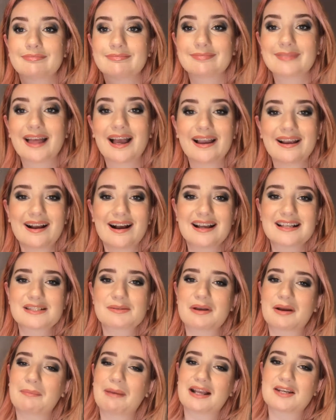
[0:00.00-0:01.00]
Hi guys, and
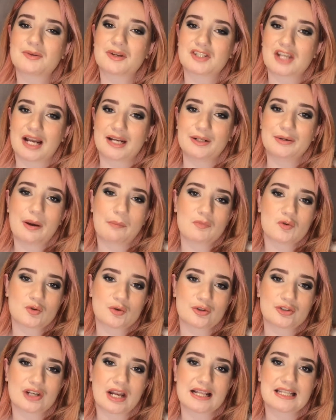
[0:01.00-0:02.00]
welcome back to my channel. I'm
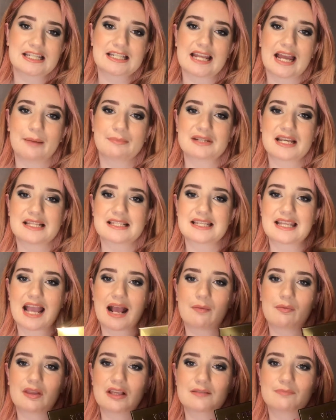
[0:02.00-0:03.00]
Georgia and today I'm testing
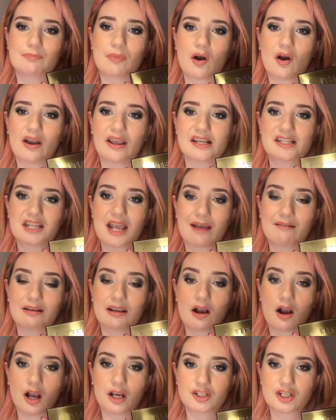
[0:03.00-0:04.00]
out this by Terry
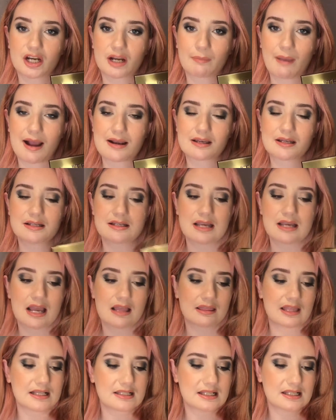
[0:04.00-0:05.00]
eyeshadow palette.
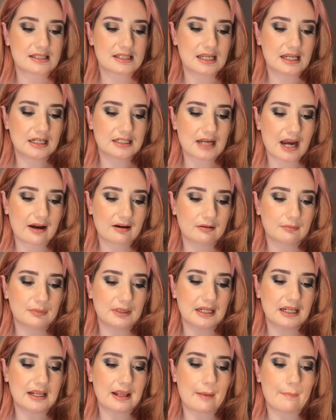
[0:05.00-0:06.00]
This is the
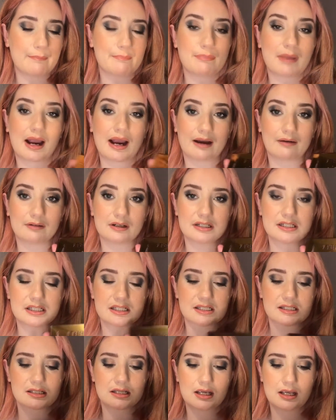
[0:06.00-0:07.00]
Terribly
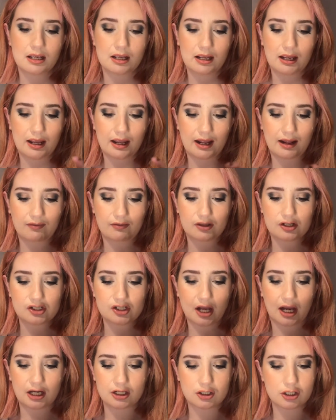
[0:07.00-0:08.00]
Paris in the
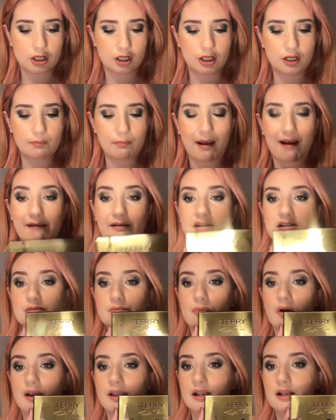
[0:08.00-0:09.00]
shade 2, Paris
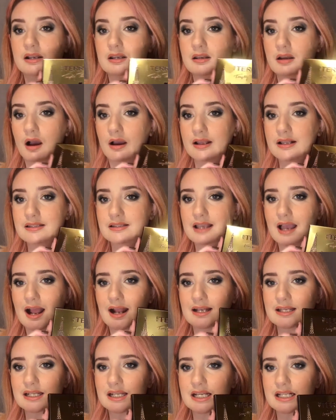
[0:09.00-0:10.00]
by Night,
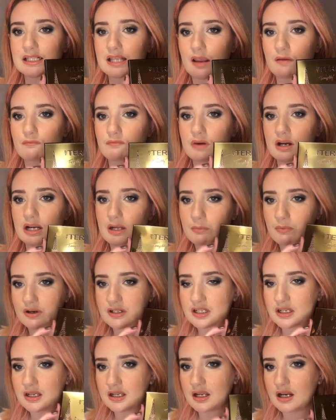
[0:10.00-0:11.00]
and it is a really
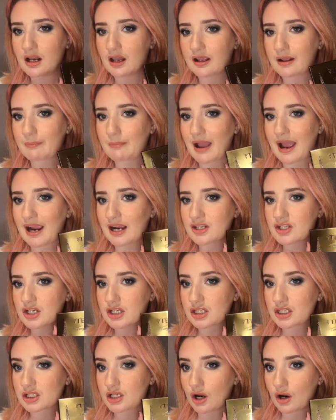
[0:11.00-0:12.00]
pretty packaging to
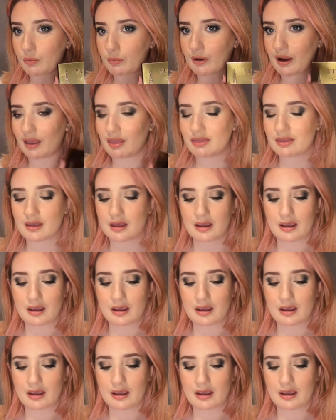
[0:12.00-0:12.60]
start off with.